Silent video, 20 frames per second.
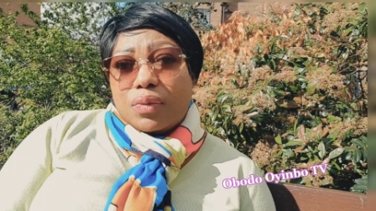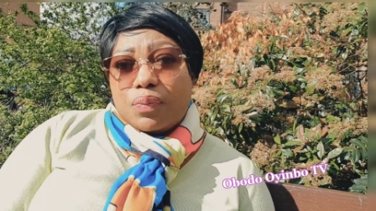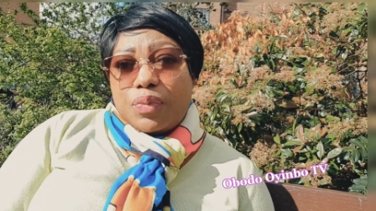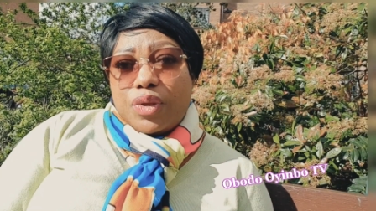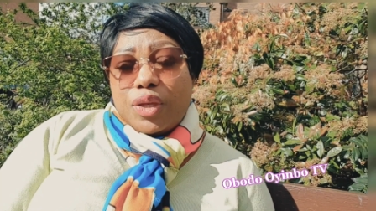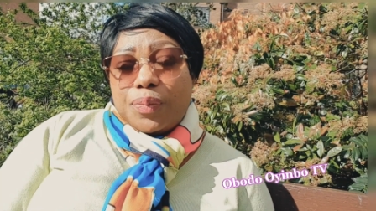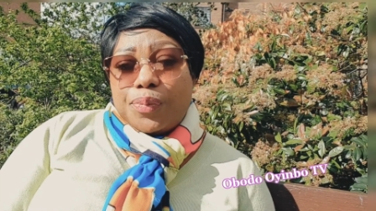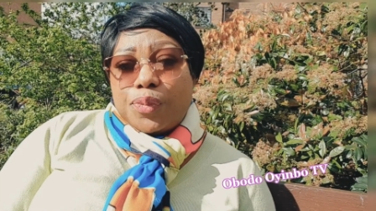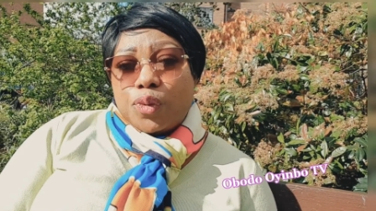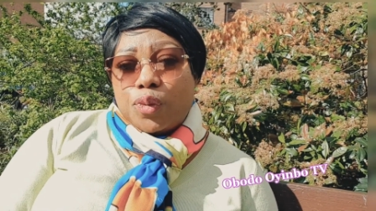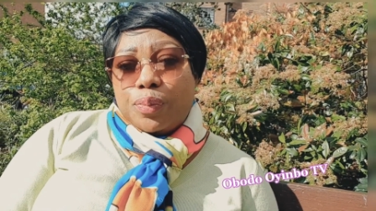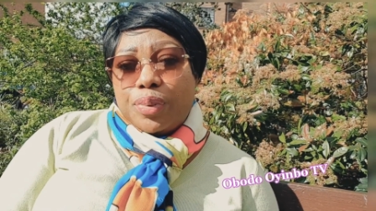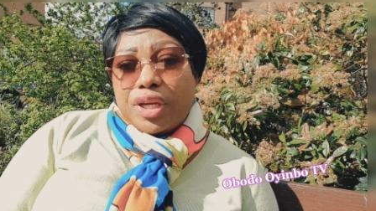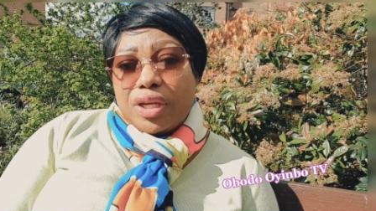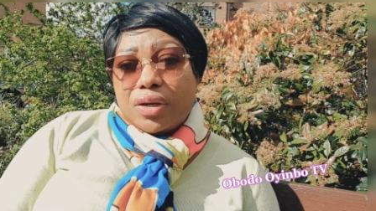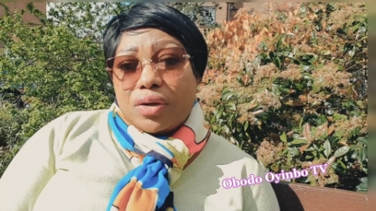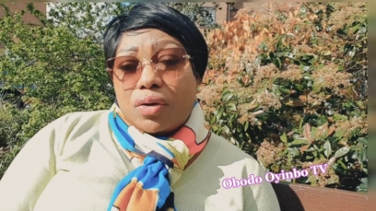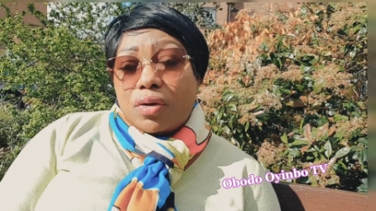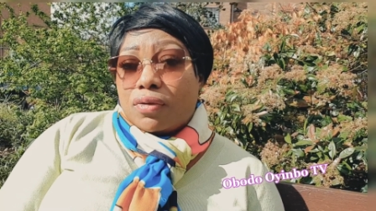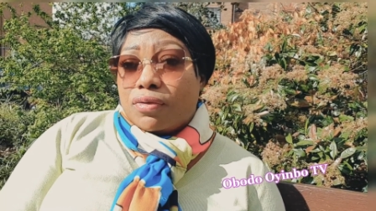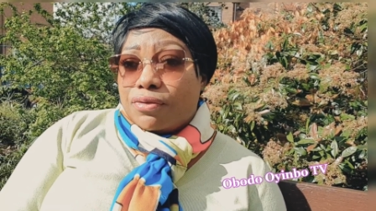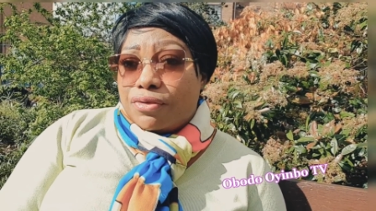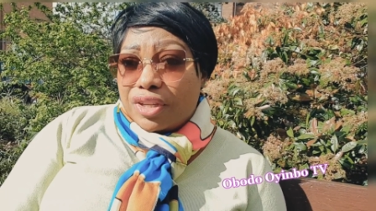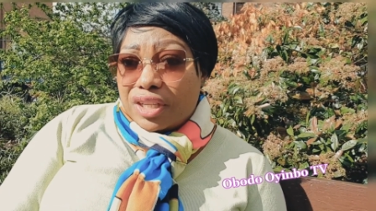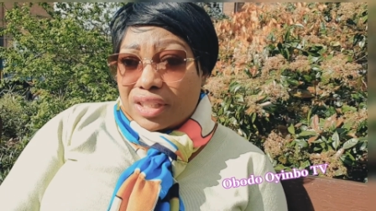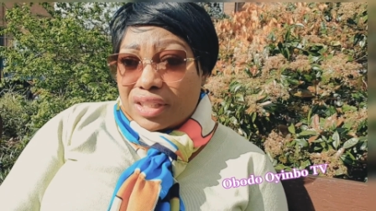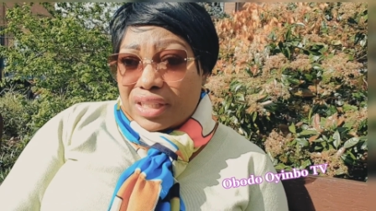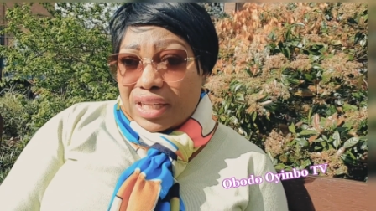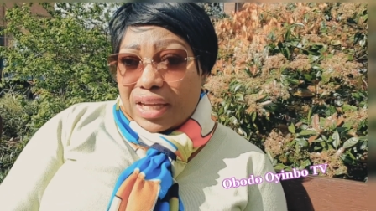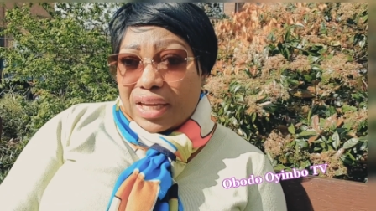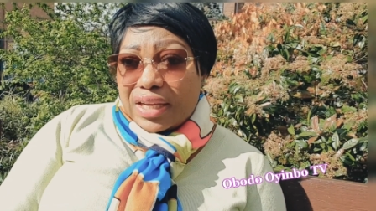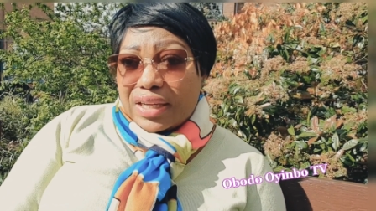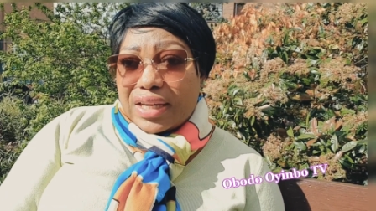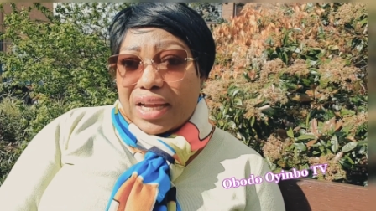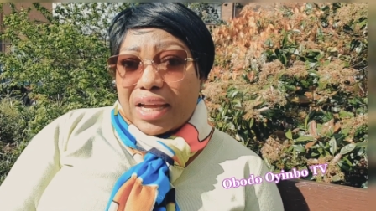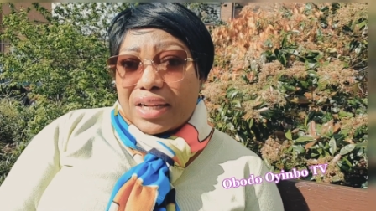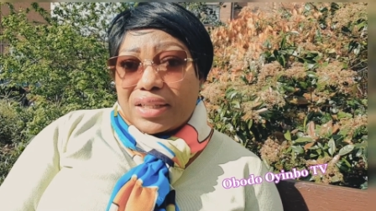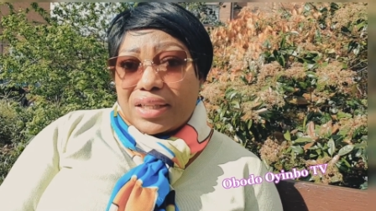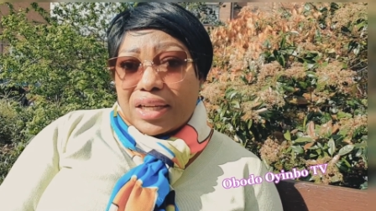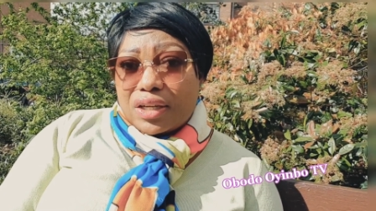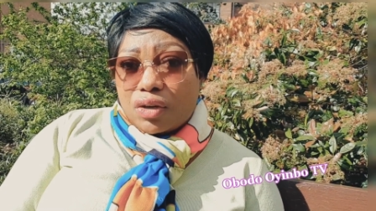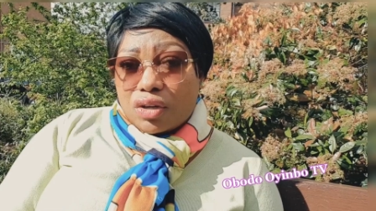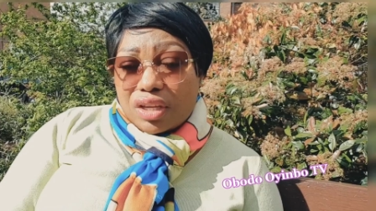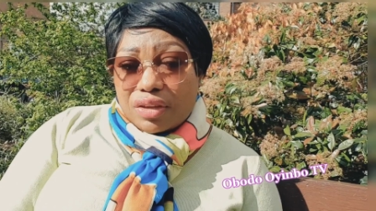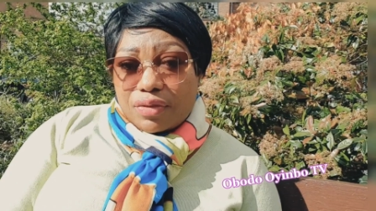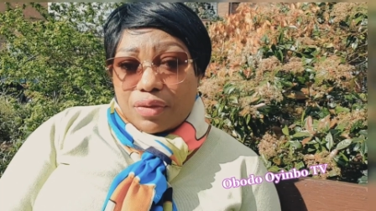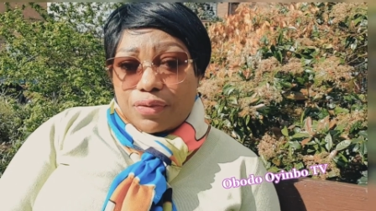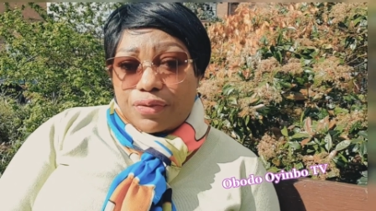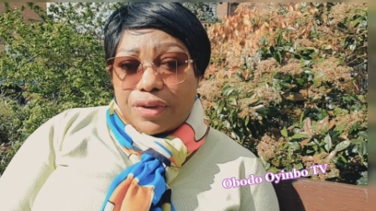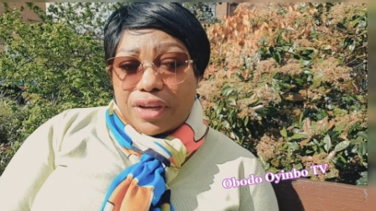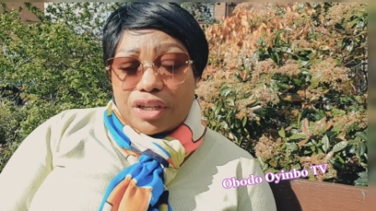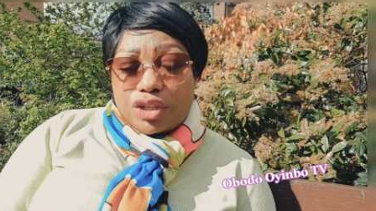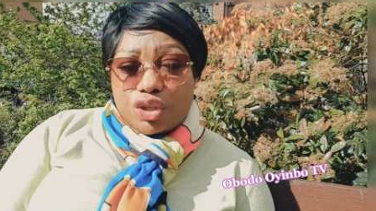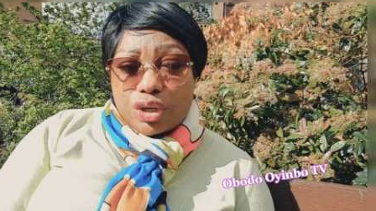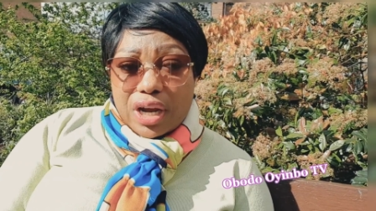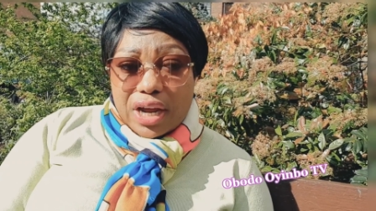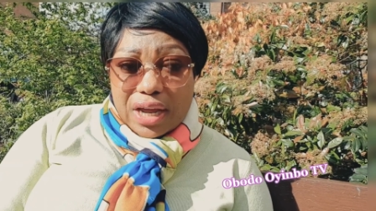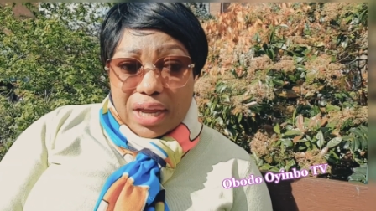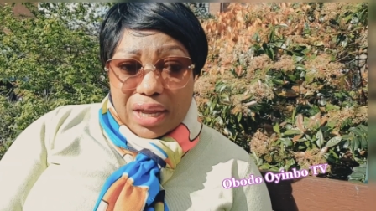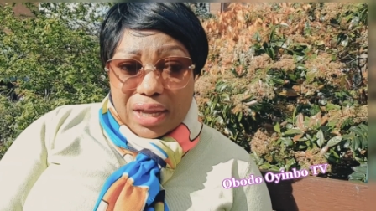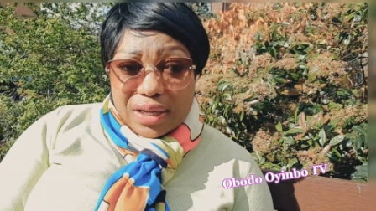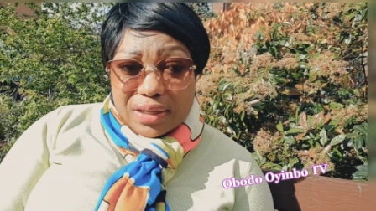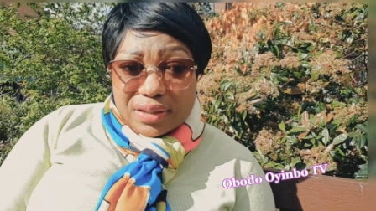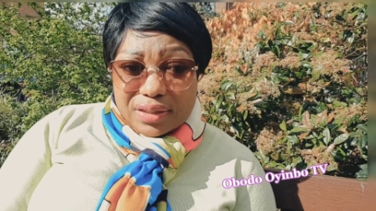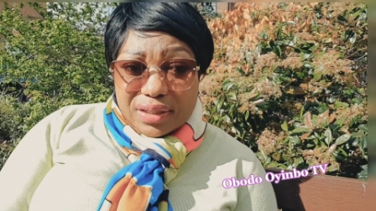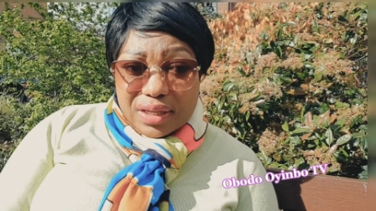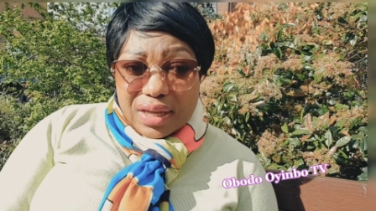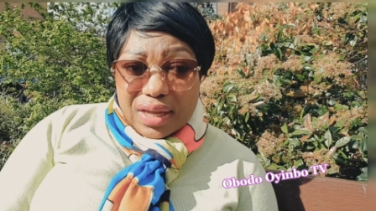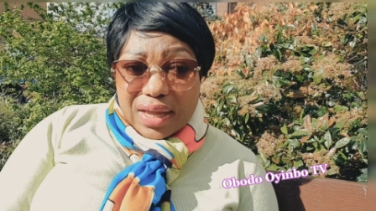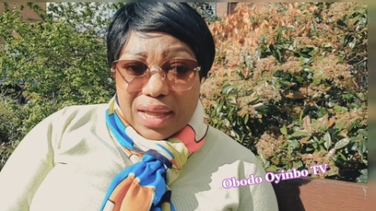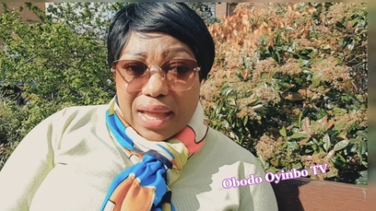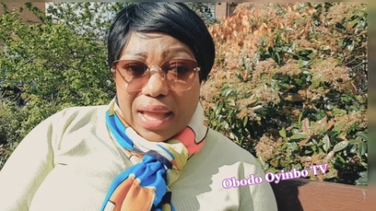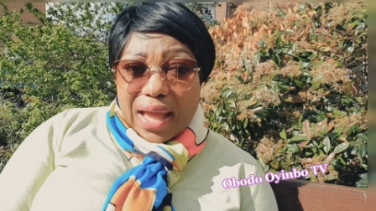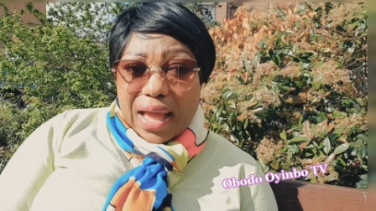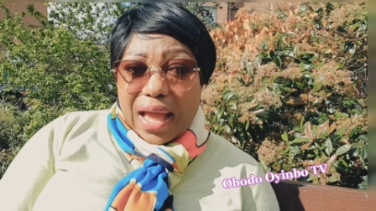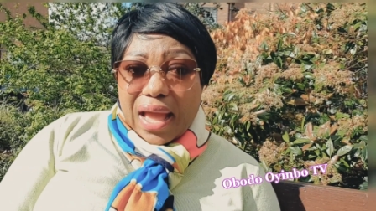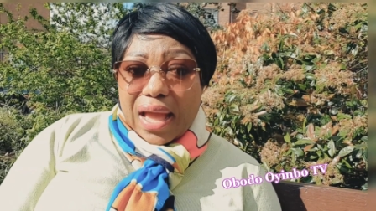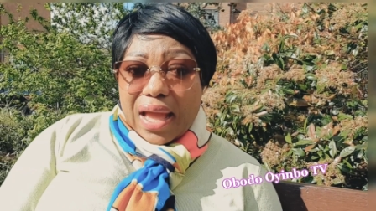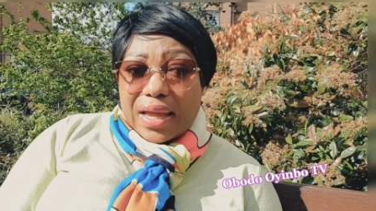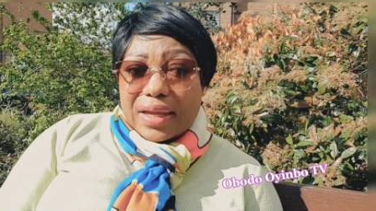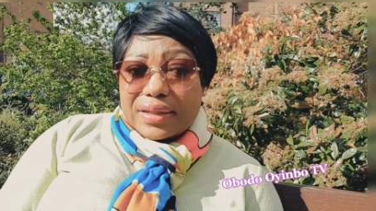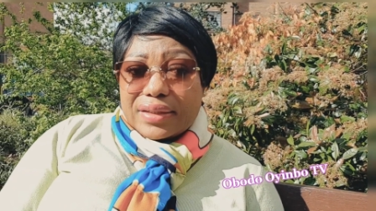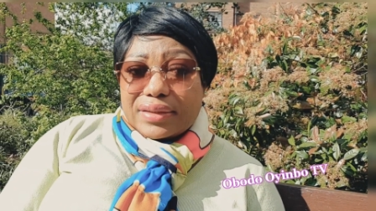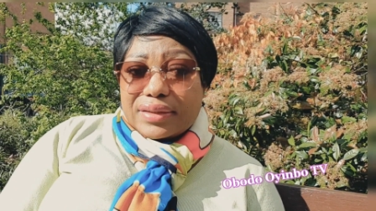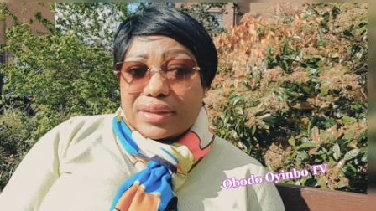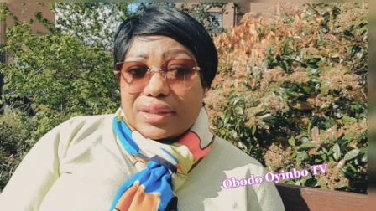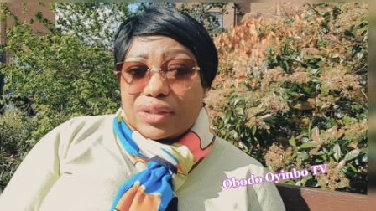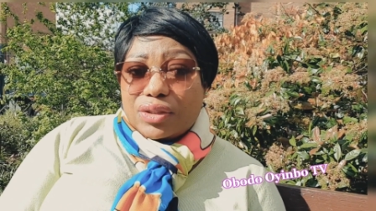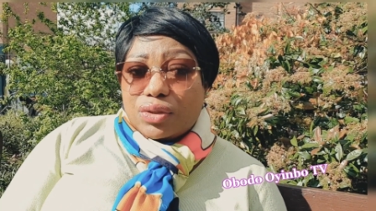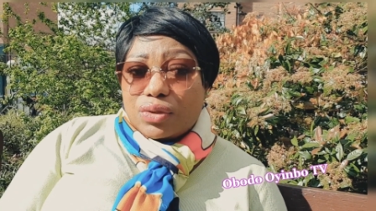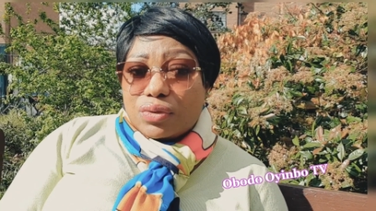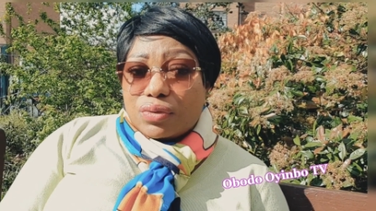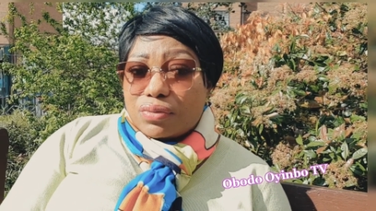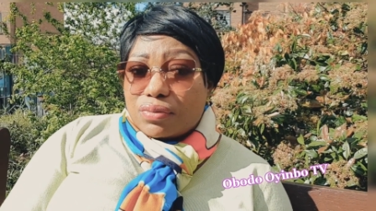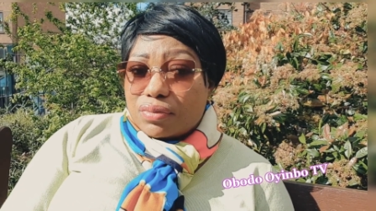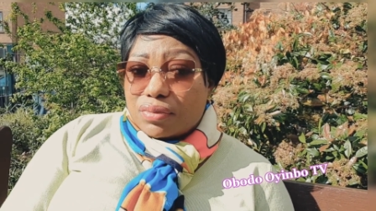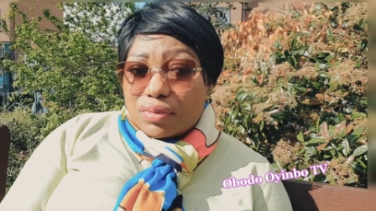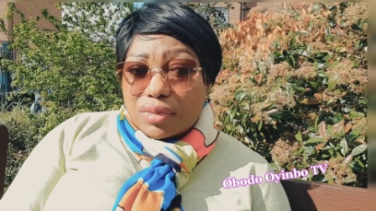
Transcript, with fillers: people being convicted and they're not given fair trials, and you know,